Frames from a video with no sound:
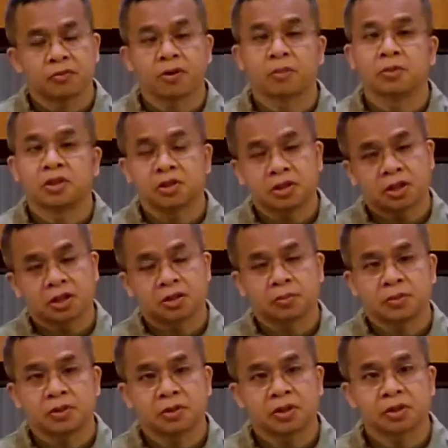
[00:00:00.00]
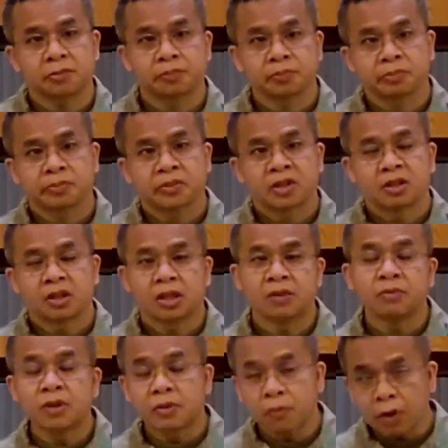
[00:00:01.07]
from his experience. If
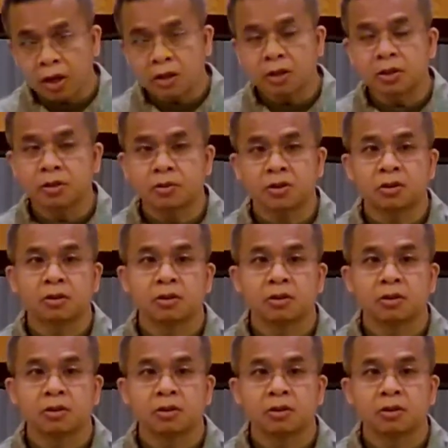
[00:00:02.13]
we want to